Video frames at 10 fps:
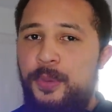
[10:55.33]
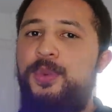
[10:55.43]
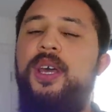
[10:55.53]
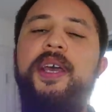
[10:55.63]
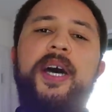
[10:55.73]

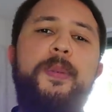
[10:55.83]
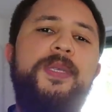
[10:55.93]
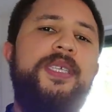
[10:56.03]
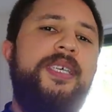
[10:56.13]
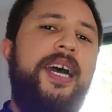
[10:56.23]
when it comes
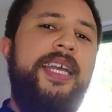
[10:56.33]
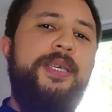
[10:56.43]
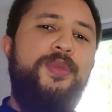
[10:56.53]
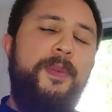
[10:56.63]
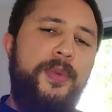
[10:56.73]
to signing
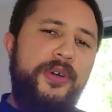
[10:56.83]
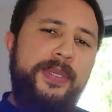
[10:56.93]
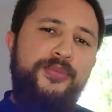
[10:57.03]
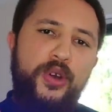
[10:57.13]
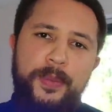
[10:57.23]
some of the
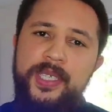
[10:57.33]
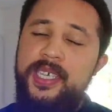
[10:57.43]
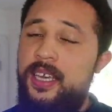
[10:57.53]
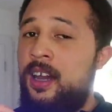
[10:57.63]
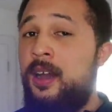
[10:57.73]
most
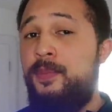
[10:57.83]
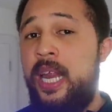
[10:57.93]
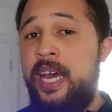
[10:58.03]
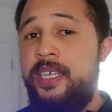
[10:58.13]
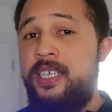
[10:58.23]
promising young
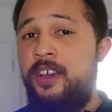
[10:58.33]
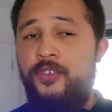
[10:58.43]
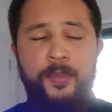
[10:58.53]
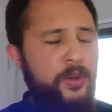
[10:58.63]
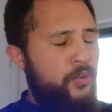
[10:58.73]
players
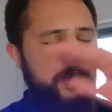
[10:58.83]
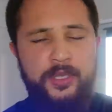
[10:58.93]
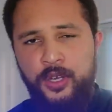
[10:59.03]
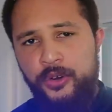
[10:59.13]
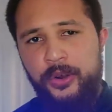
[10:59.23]
from across
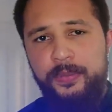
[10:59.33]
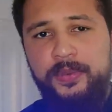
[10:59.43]
Europe.